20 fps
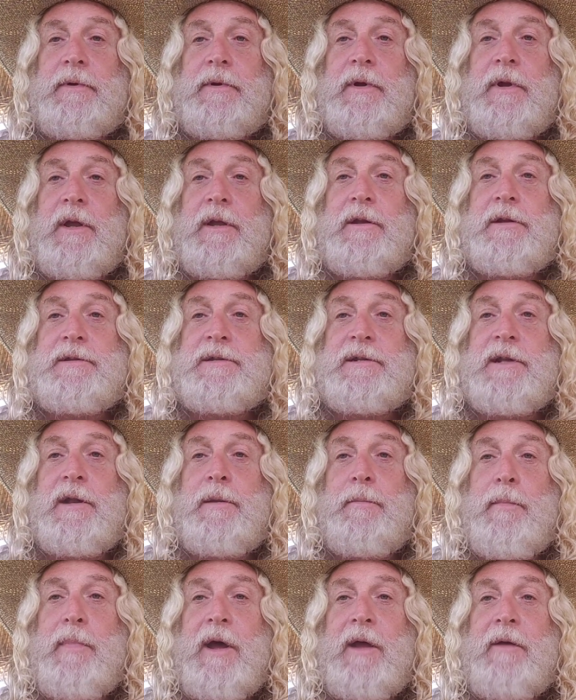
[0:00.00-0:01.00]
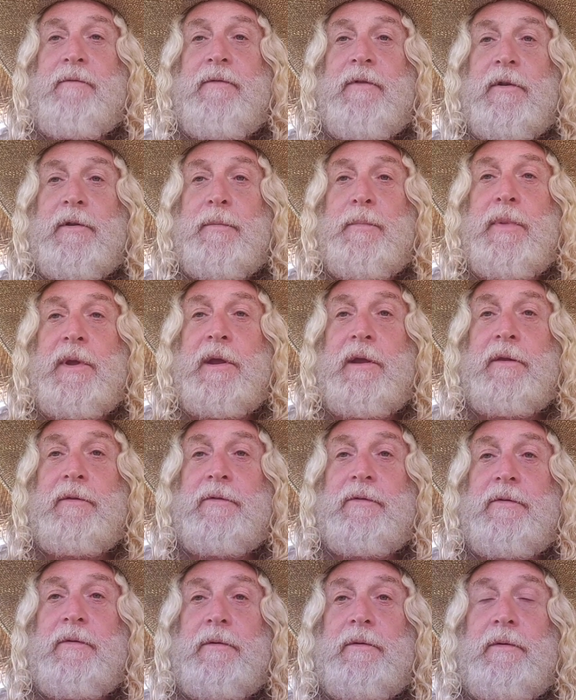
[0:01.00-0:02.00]
in the Citibank
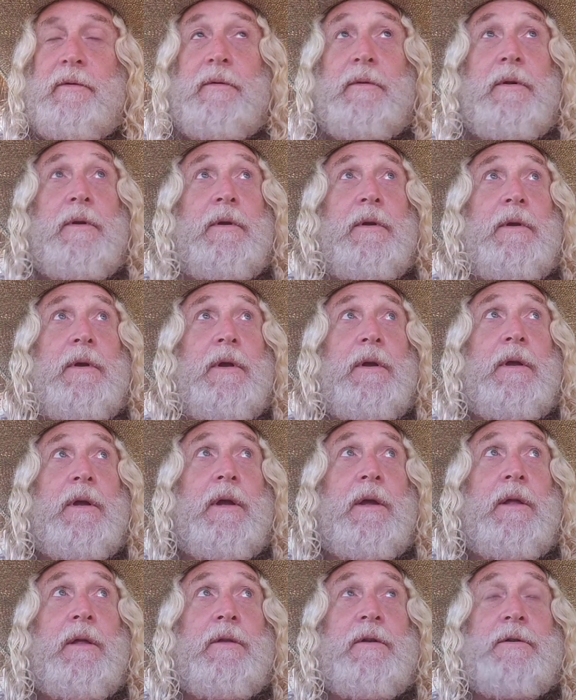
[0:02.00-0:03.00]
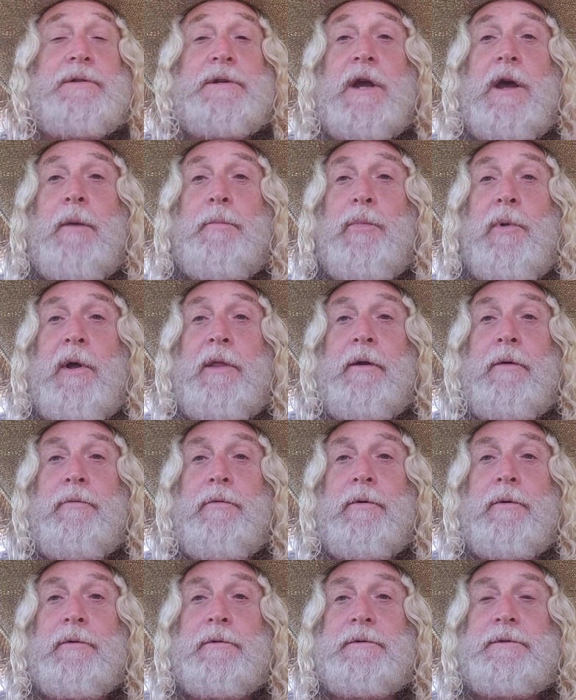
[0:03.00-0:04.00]
Philippines. There's a couple other
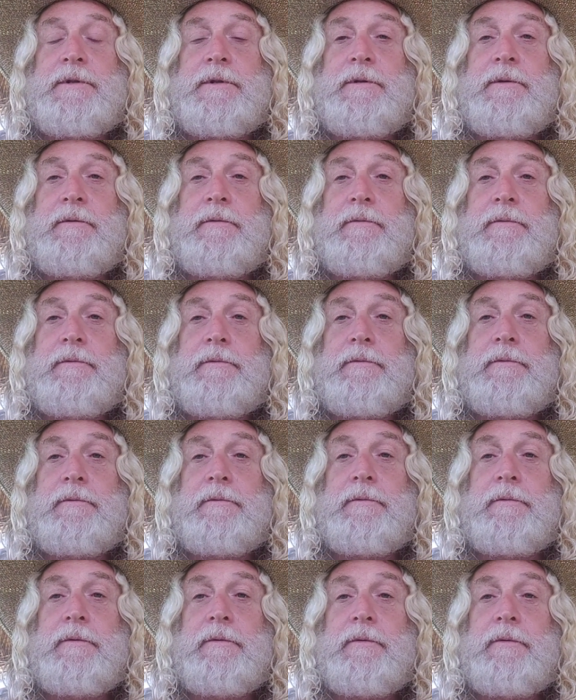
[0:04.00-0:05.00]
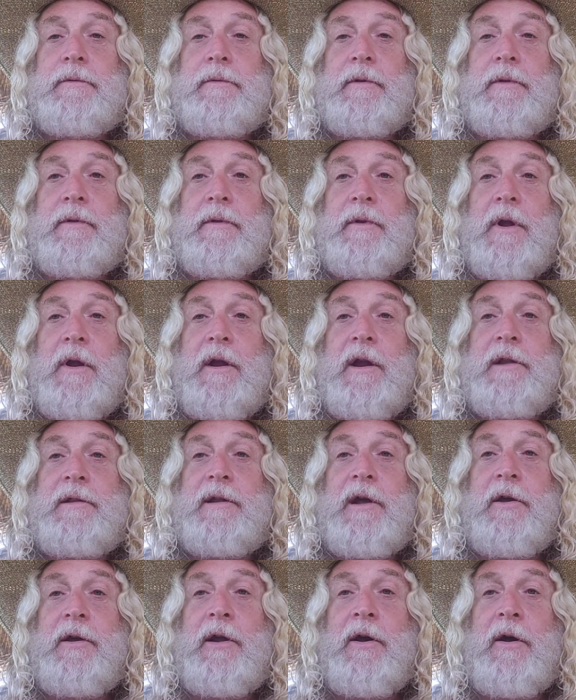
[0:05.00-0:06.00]
rules. They're going to tell you